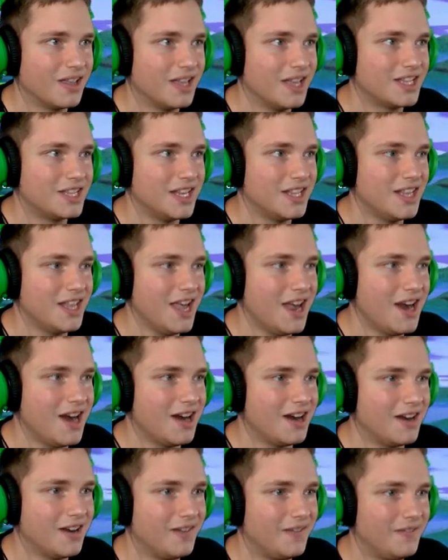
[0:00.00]
It's in the
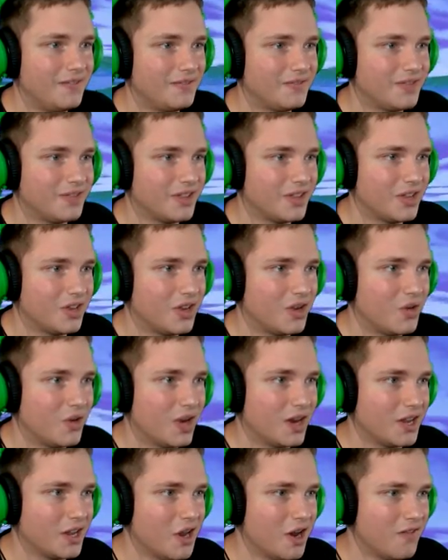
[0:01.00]
air. We
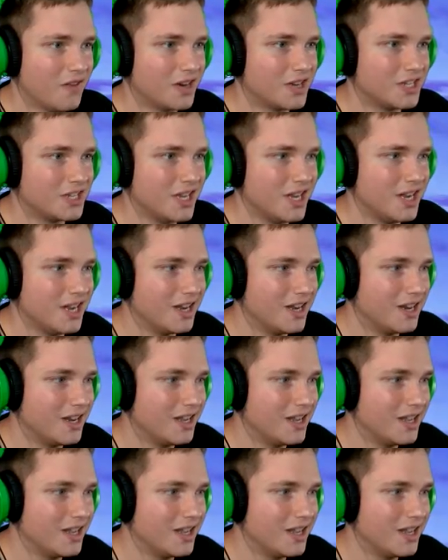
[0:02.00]
gotta get over and see it.